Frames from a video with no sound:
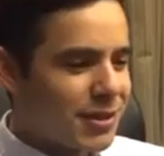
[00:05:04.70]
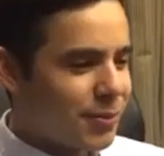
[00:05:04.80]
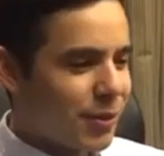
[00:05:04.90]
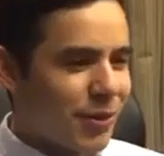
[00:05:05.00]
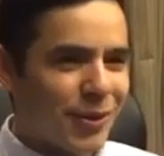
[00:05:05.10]

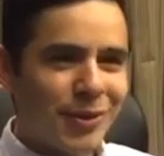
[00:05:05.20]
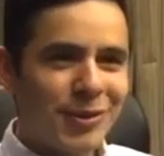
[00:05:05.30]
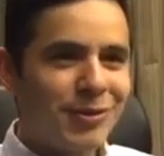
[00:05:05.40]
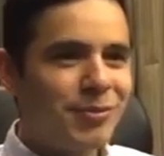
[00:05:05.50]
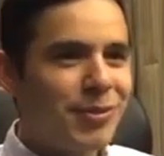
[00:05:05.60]

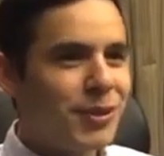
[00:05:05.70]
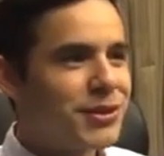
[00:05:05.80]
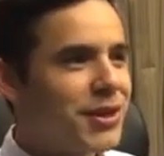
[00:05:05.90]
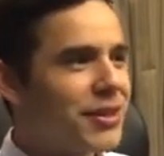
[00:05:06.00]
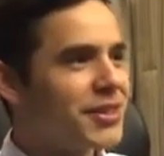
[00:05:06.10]
Invincible,
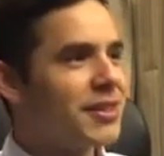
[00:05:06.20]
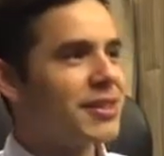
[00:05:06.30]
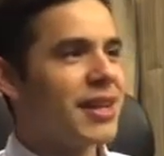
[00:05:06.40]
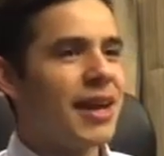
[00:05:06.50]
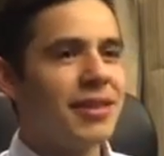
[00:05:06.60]
Postcards in
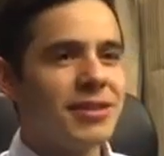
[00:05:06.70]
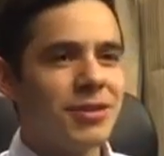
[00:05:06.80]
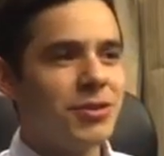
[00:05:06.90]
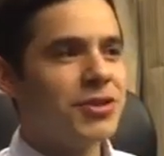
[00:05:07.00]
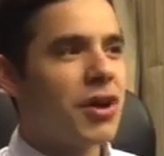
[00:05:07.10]
the Sky,
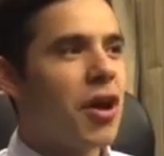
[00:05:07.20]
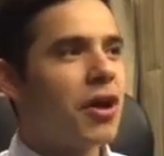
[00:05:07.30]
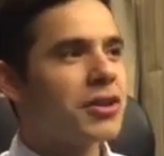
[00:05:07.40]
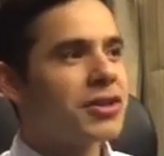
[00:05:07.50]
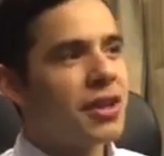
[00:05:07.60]
these new
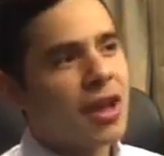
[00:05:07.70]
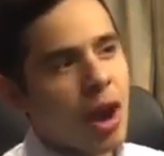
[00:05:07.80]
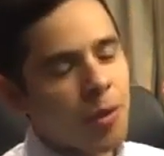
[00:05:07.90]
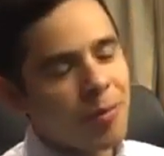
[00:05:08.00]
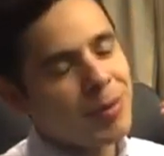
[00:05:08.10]
songs.
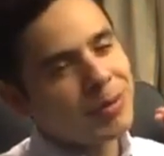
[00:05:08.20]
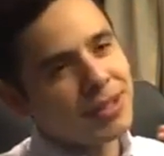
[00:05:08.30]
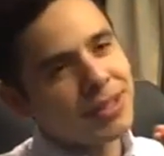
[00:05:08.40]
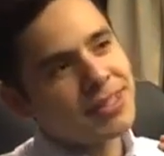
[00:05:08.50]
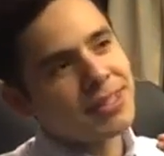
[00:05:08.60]
I want
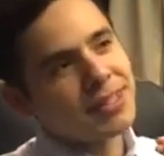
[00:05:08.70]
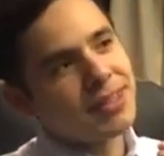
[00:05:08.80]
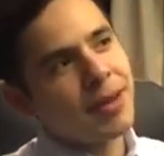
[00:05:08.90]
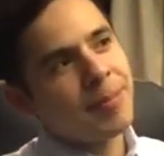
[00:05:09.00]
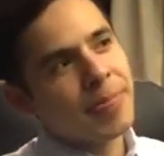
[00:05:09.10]
people to listen
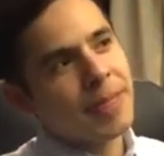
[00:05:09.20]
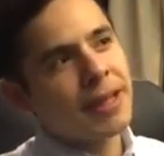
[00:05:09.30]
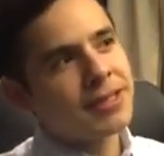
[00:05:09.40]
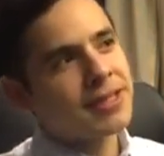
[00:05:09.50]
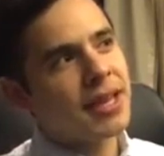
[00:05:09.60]
to them
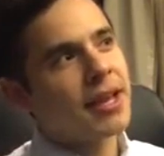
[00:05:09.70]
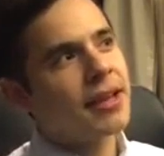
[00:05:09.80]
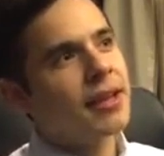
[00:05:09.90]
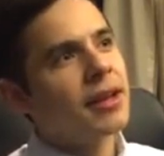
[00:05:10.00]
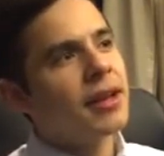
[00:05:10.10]
and
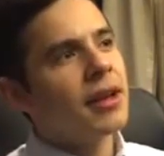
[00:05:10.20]
say,